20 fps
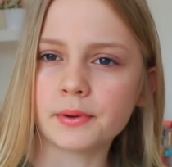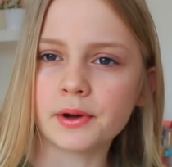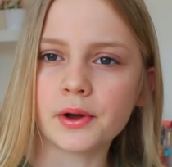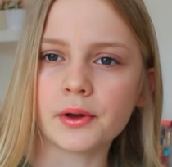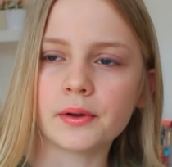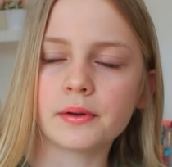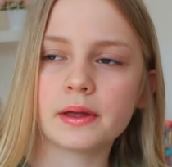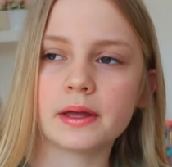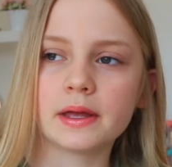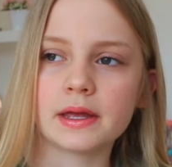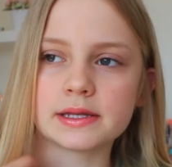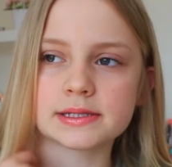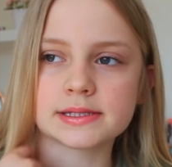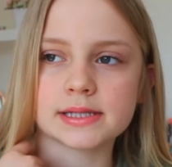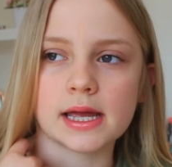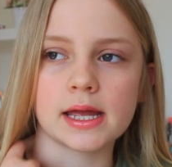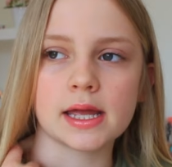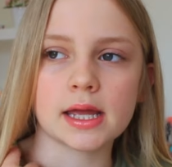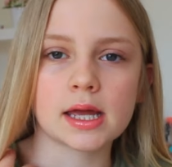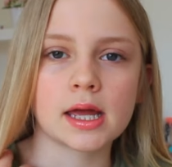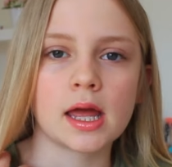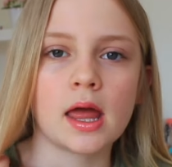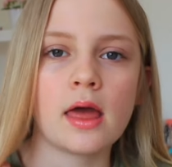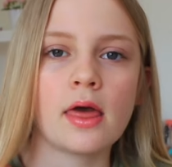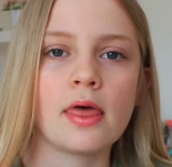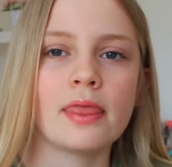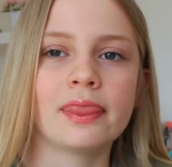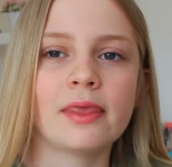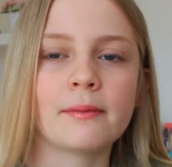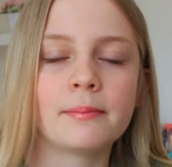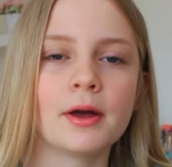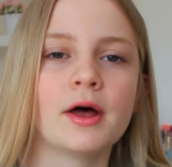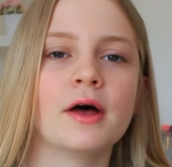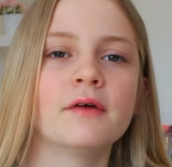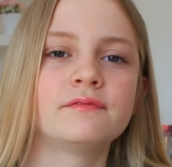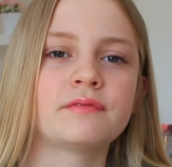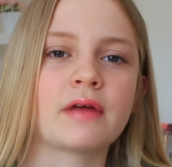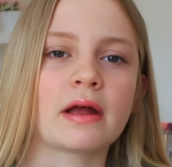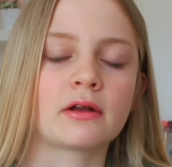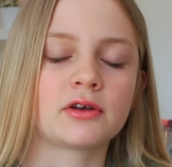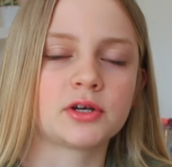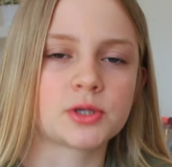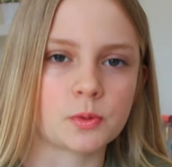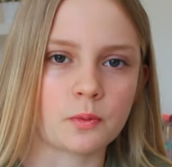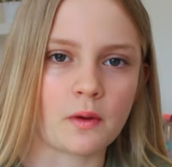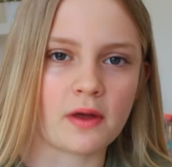but it's like the perfect